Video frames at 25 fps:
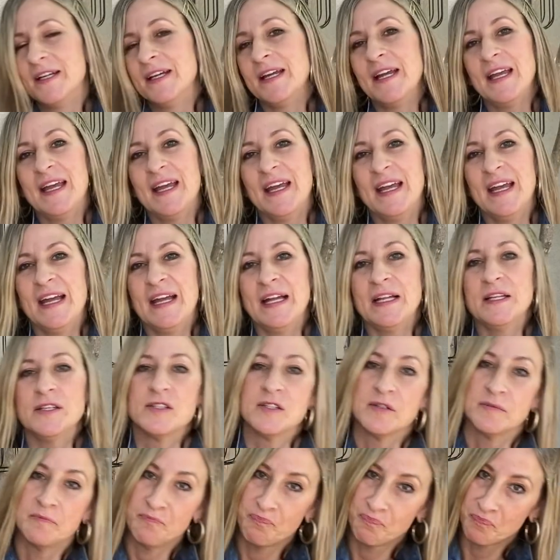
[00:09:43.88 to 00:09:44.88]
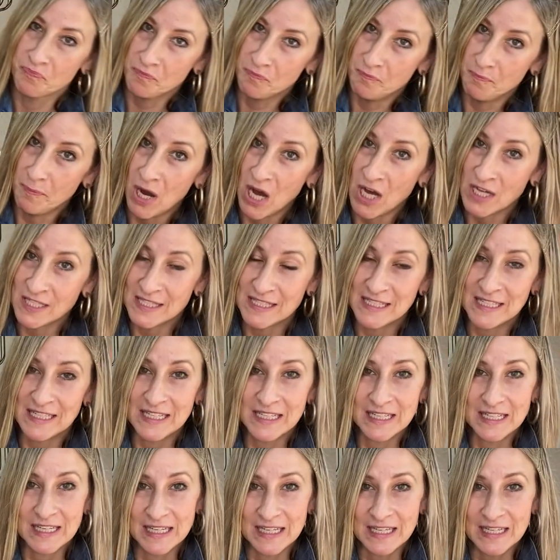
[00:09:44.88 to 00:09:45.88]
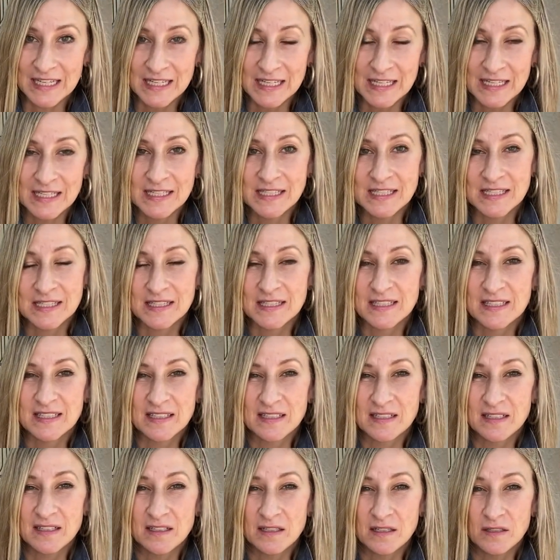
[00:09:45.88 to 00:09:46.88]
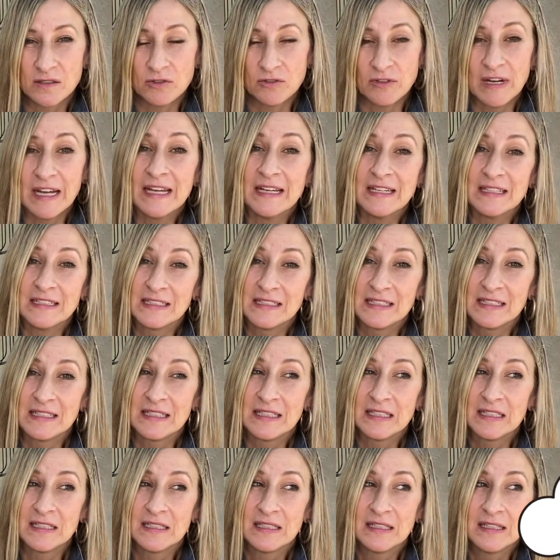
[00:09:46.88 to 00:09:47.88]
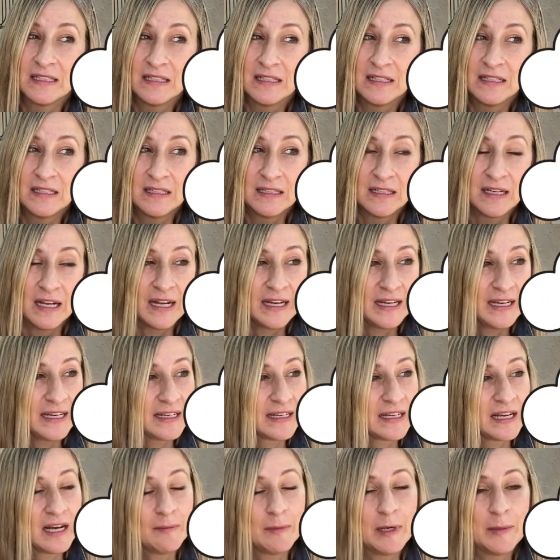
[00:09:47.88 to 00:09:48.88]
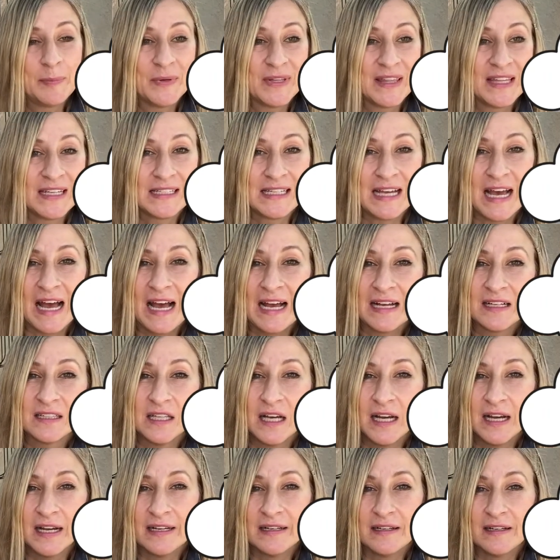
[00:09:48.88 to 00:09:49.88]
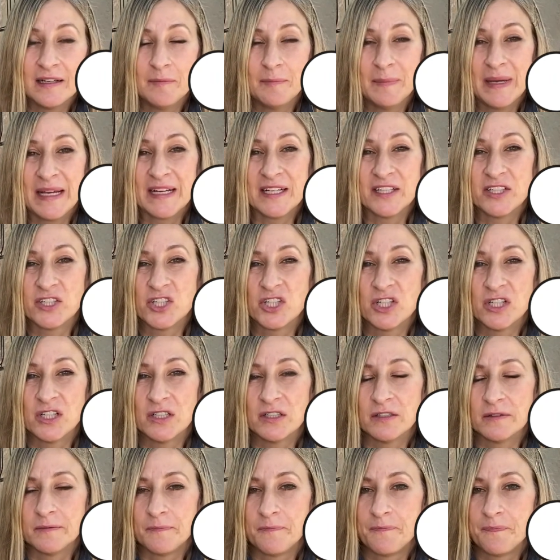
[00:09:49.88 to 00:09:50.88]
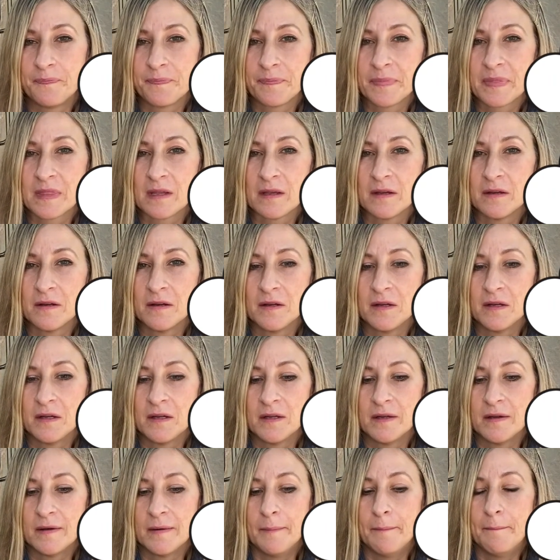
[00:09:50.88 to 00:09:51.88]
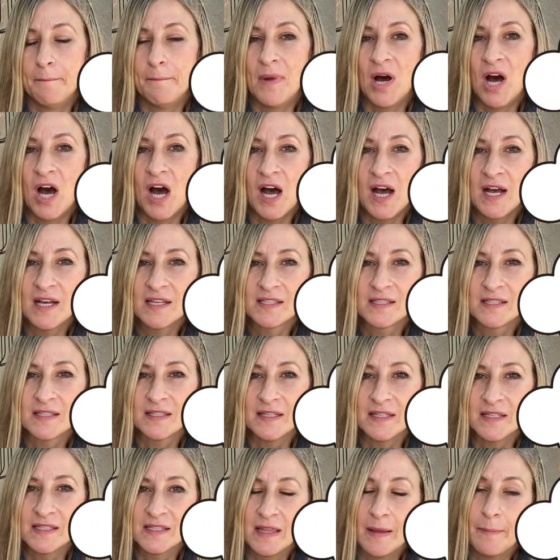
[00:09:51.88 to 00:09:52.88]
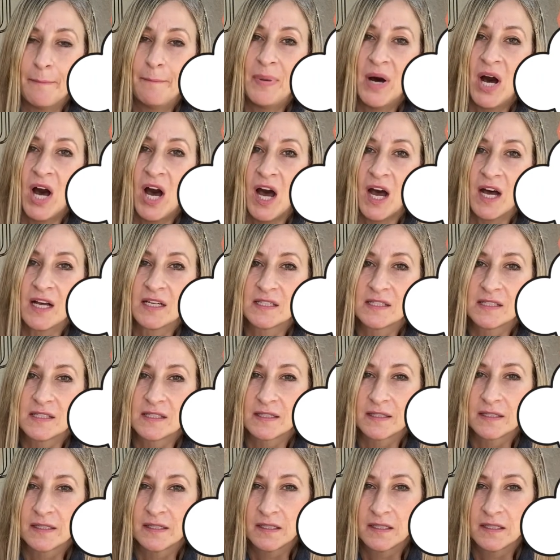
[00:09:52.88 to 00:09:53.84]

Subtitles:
And mossing is great. I need to come up with a tagline and make a shirt. Moss is the boss.